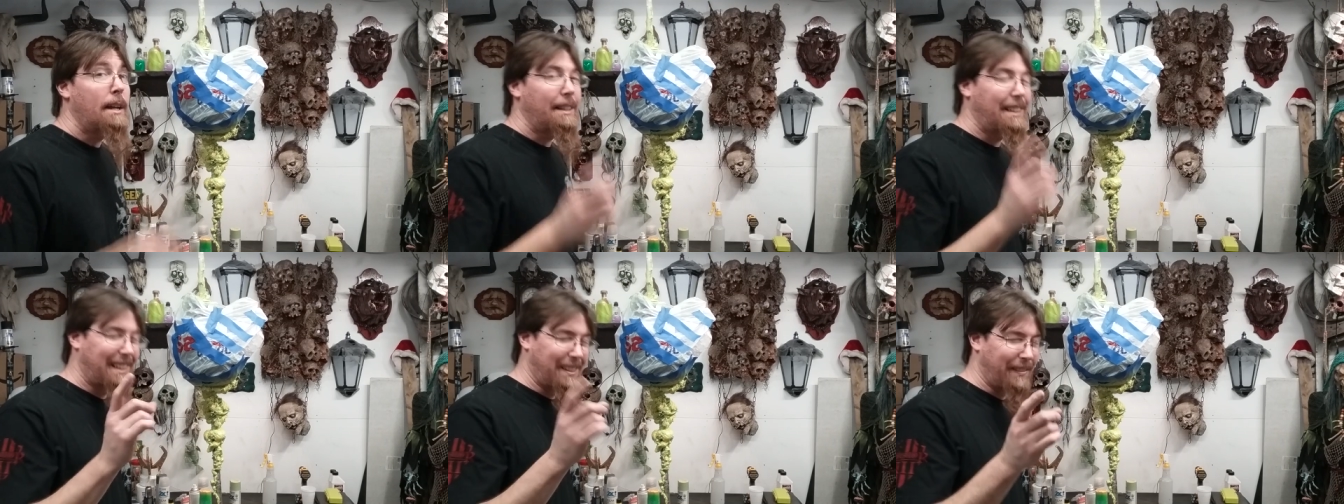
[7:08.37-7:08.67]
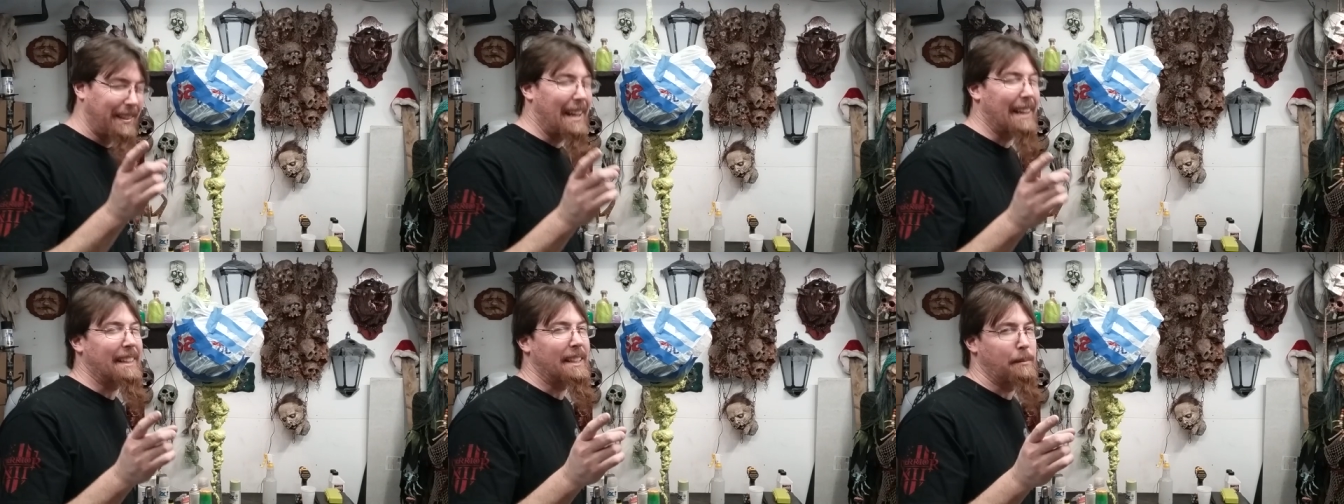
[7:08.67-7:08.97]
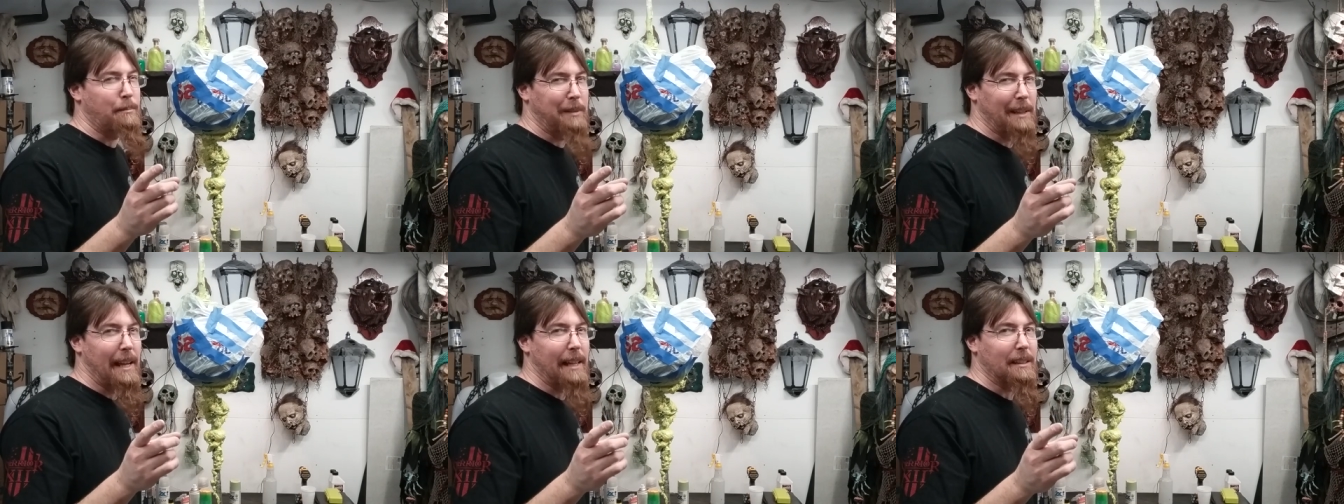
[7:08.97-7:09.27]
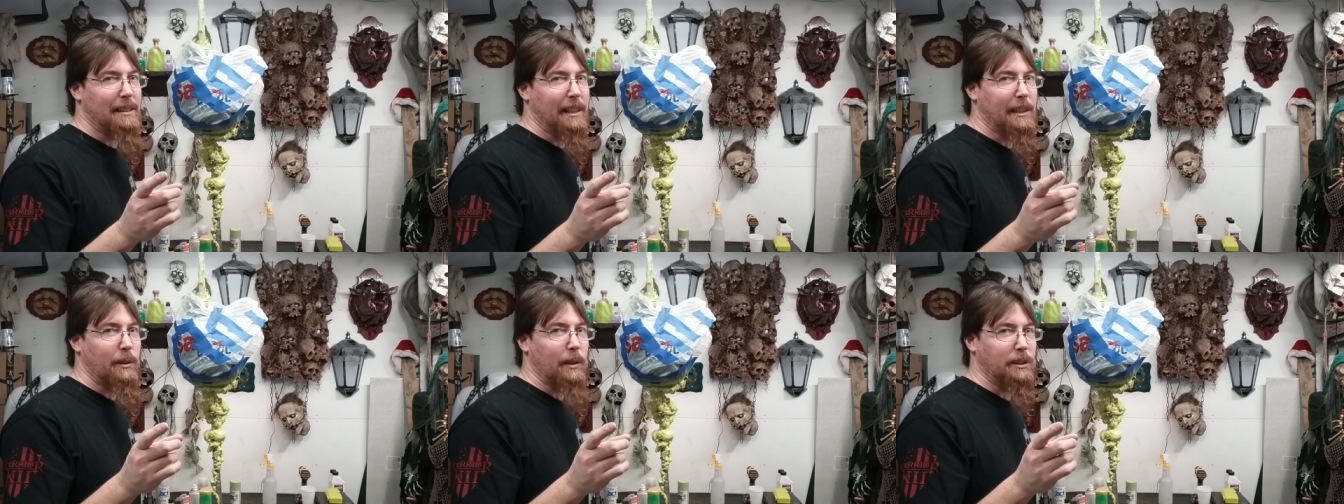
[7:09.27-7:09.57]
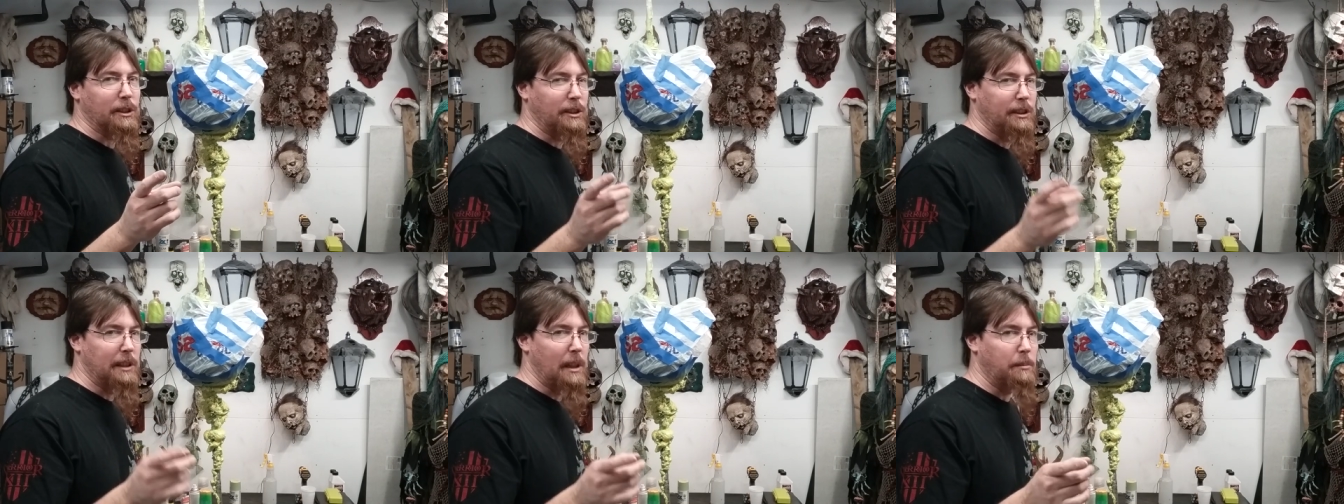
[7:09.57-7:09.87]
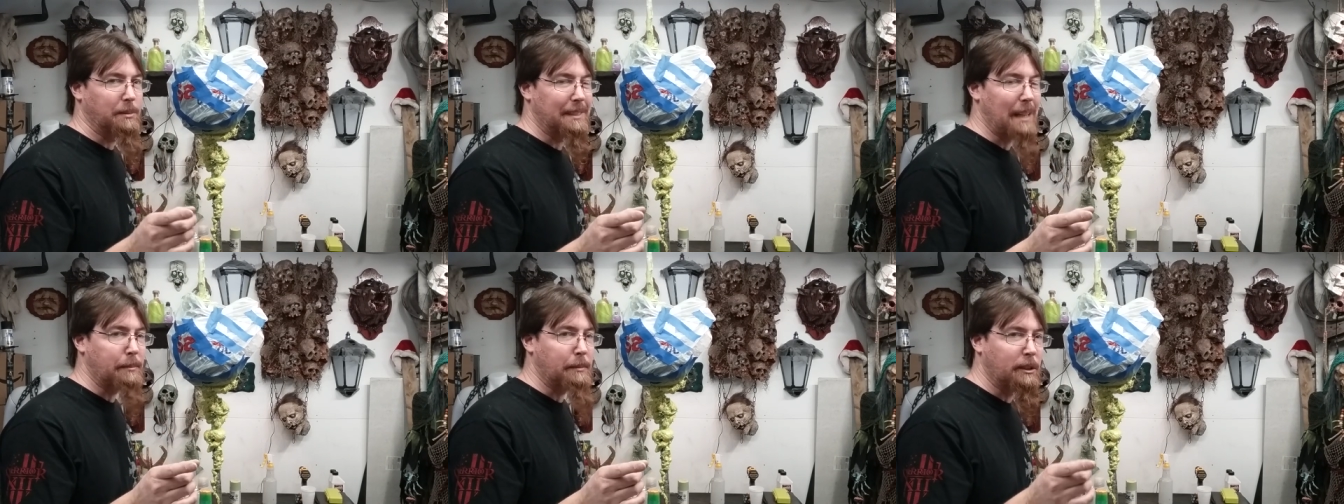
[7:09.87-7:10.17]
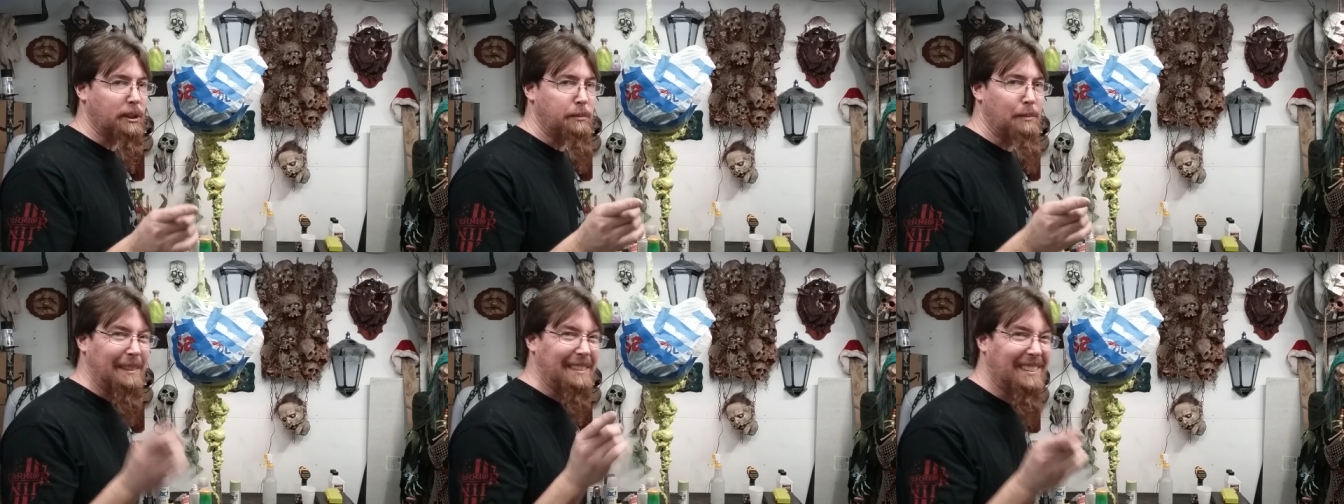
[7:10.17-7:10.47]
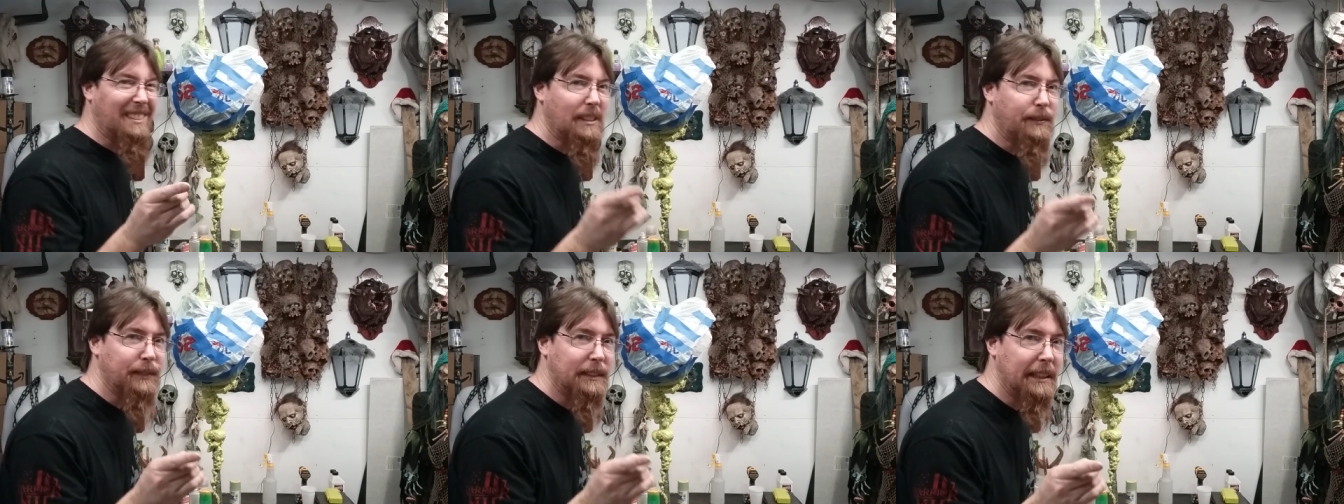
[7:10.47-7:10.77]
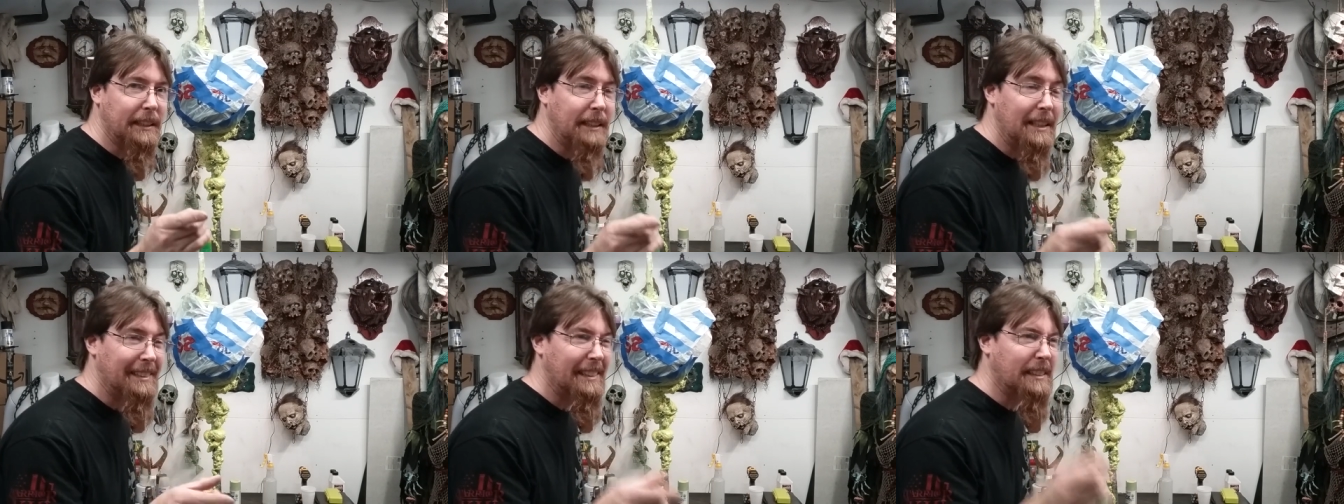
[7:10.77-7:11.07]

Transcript: you give that kid black licorice and tell him, stop touching my stuff, kid.